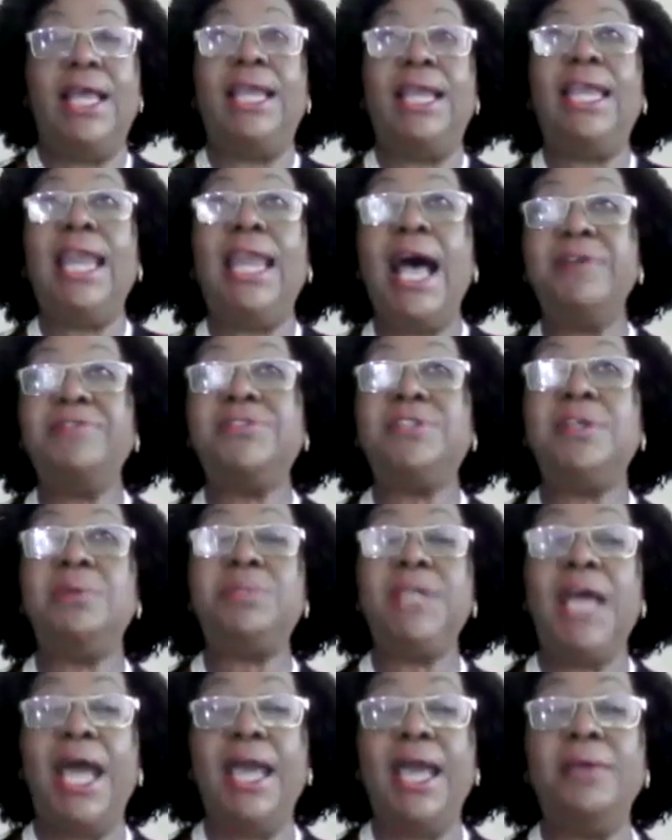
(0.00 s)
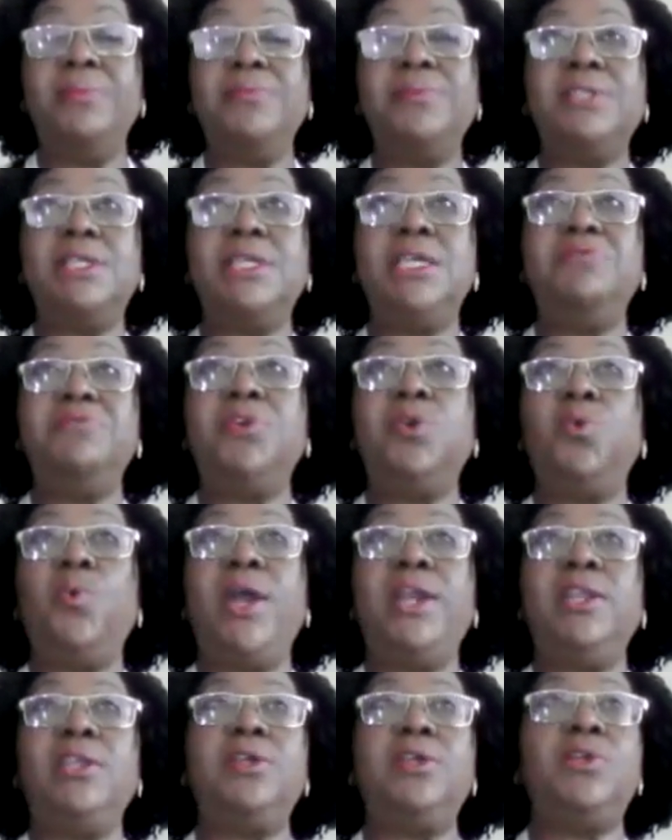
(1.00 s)
Laugh sometimes even
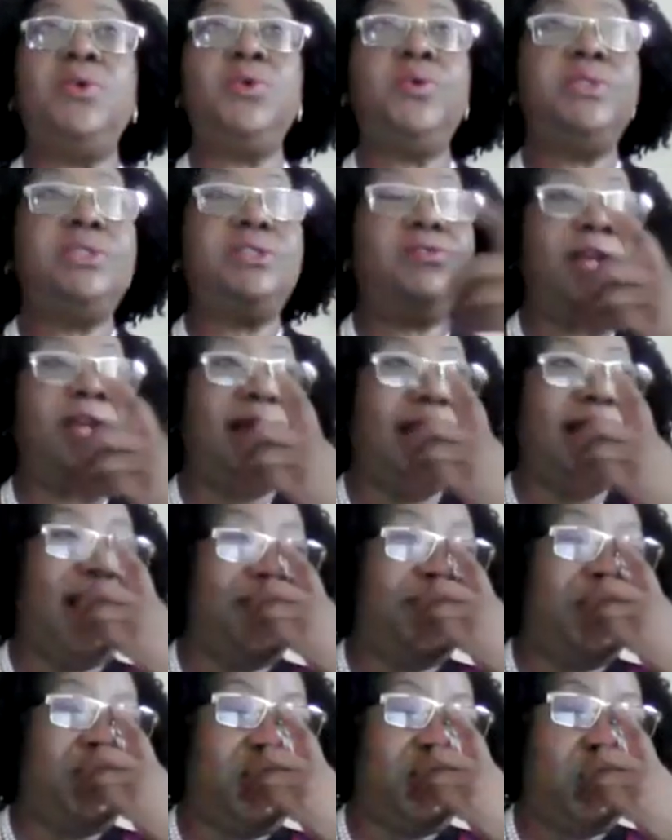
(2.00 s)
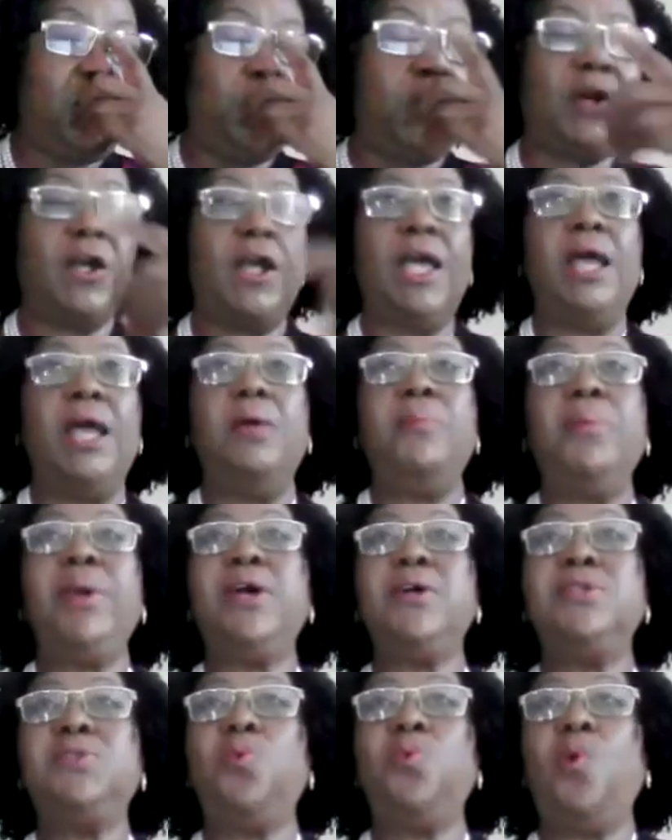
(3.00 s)
when you don't really have a joke,
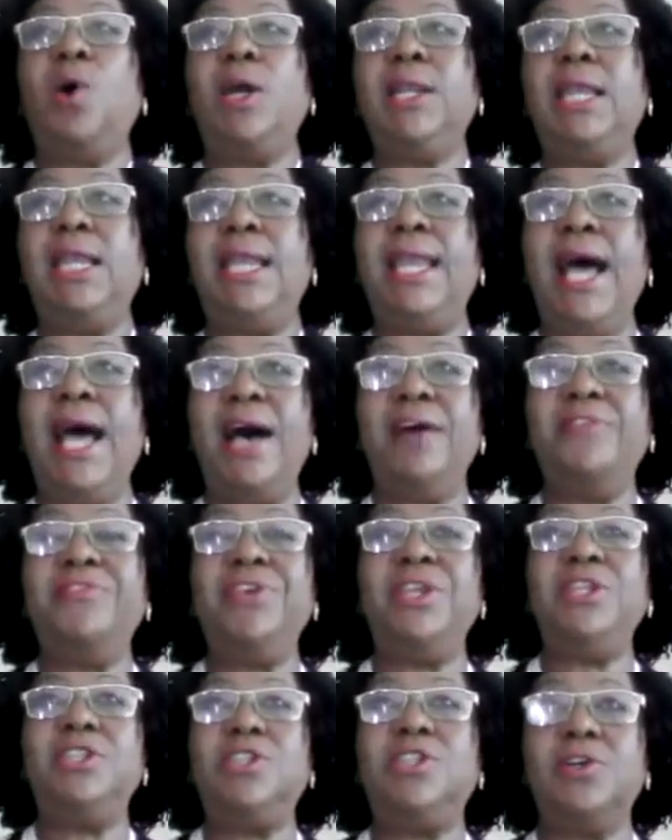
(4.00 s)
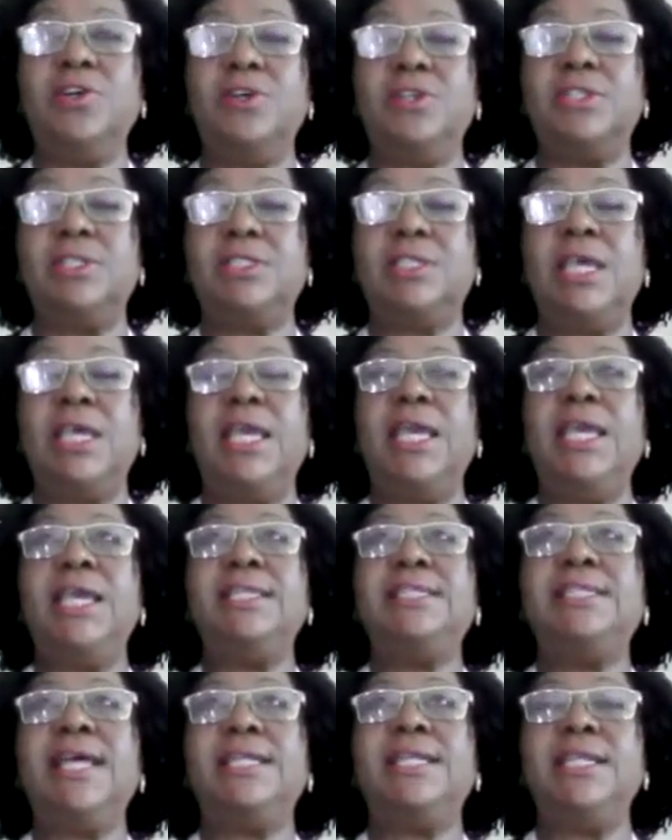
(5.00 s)
because what laughing does
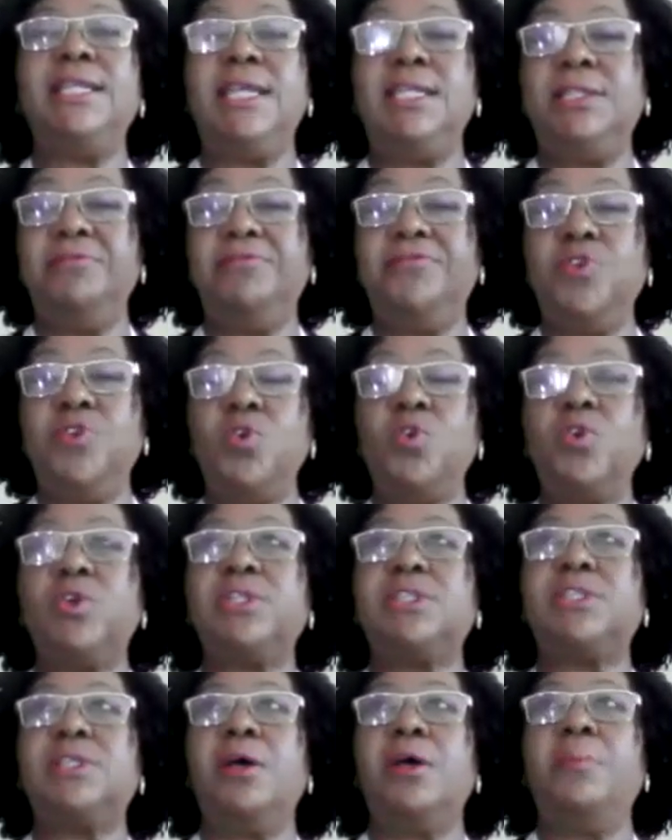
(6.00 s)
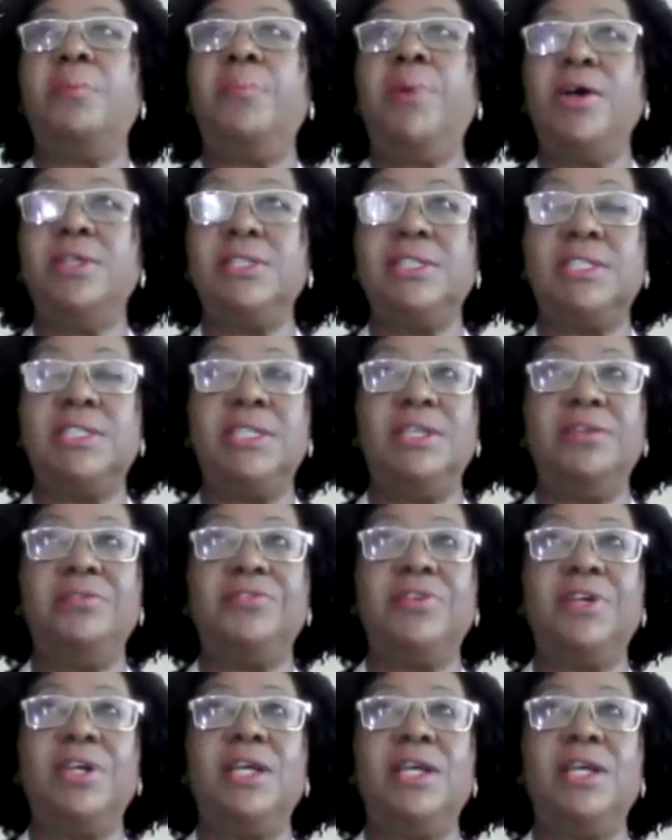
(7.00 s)
is that it evokes positive